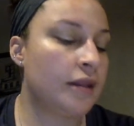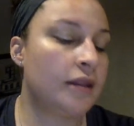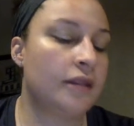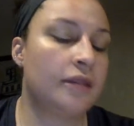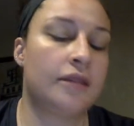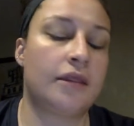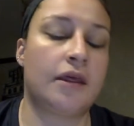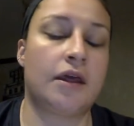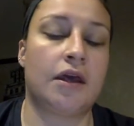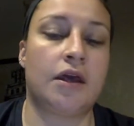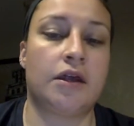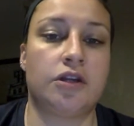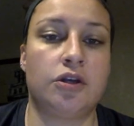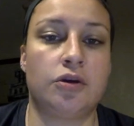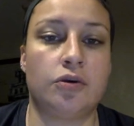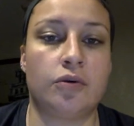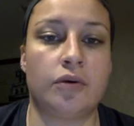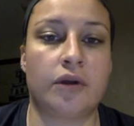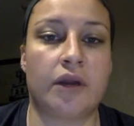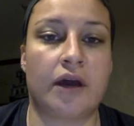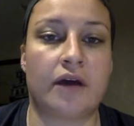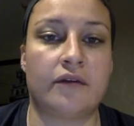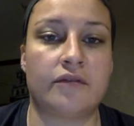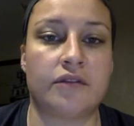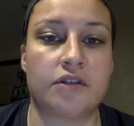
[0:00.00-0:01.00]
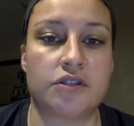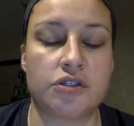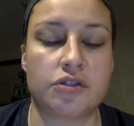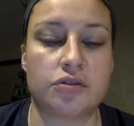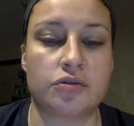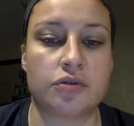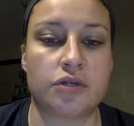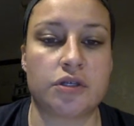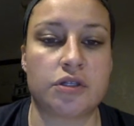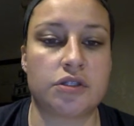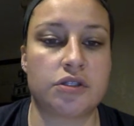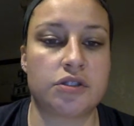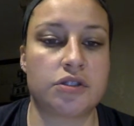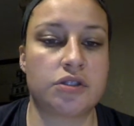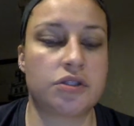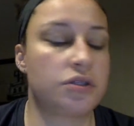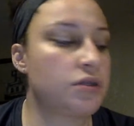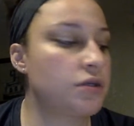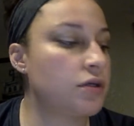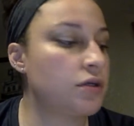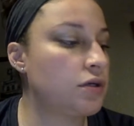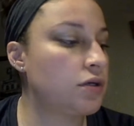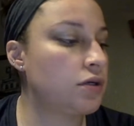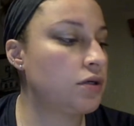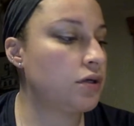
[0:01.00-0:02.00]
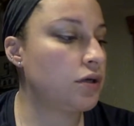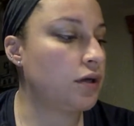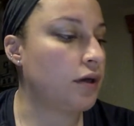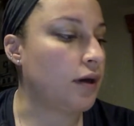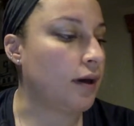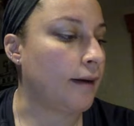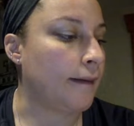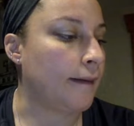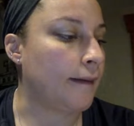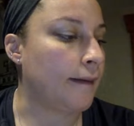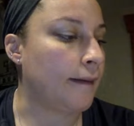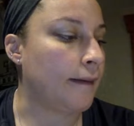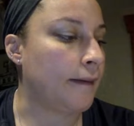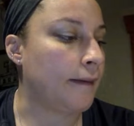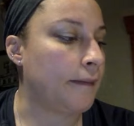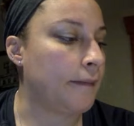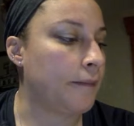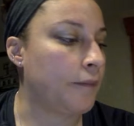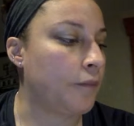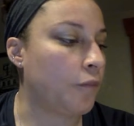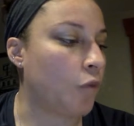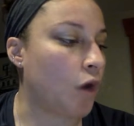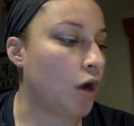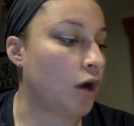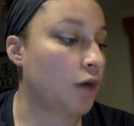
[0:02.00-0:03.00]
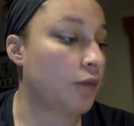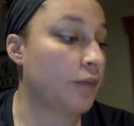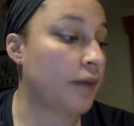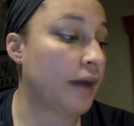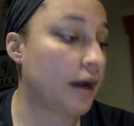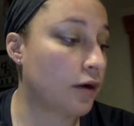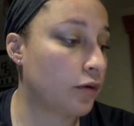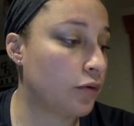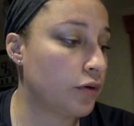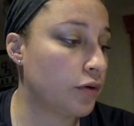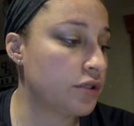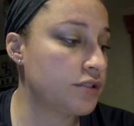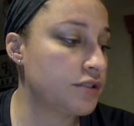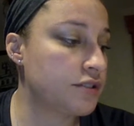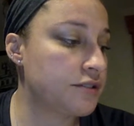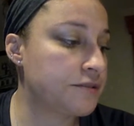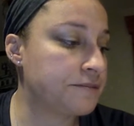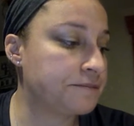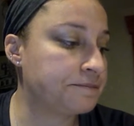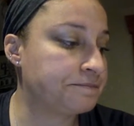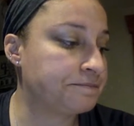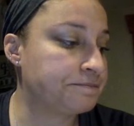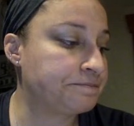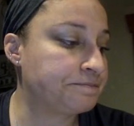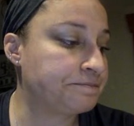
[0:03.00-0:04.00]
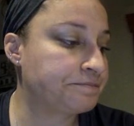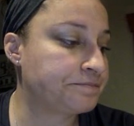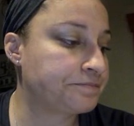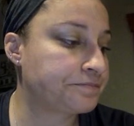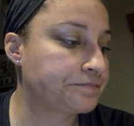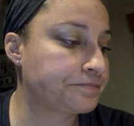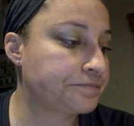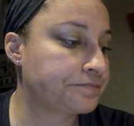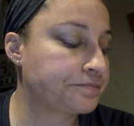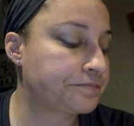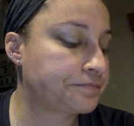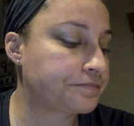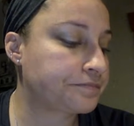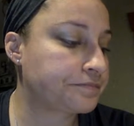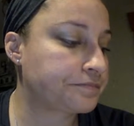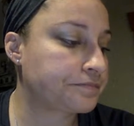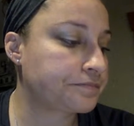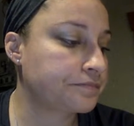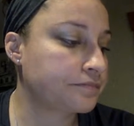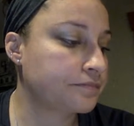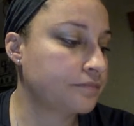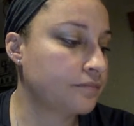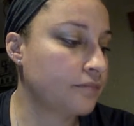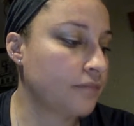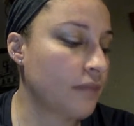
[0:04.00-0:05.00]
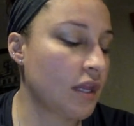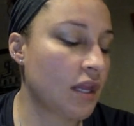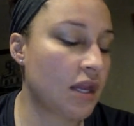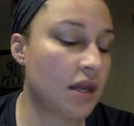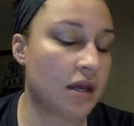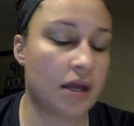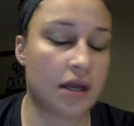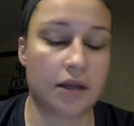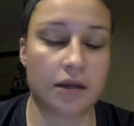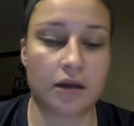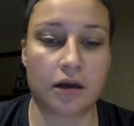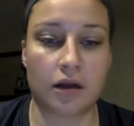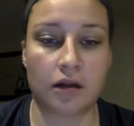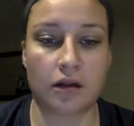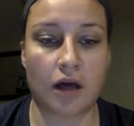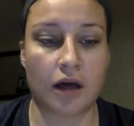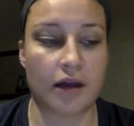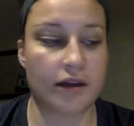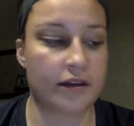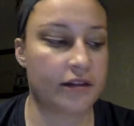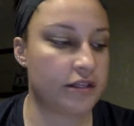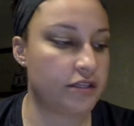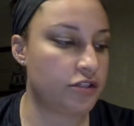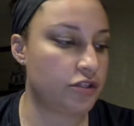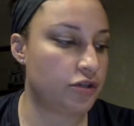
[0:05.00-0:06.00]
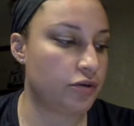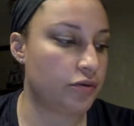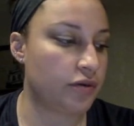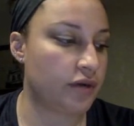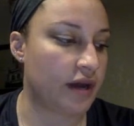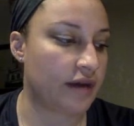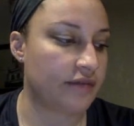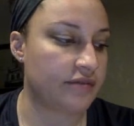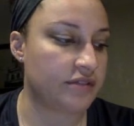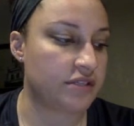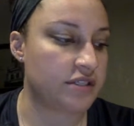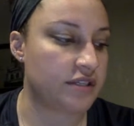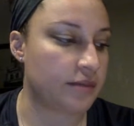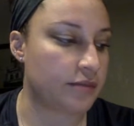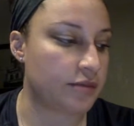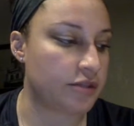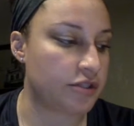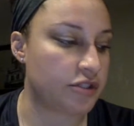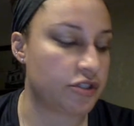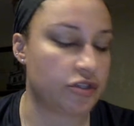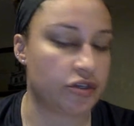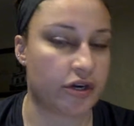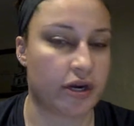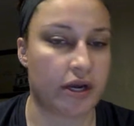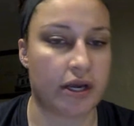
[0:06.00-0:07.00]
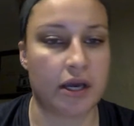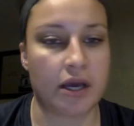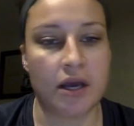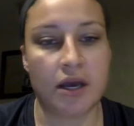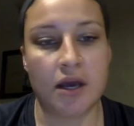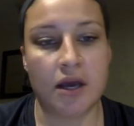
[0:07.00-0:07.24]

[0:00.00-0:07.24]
Then you would have the students walk backwards. And a lot of these you would have to demonstrate.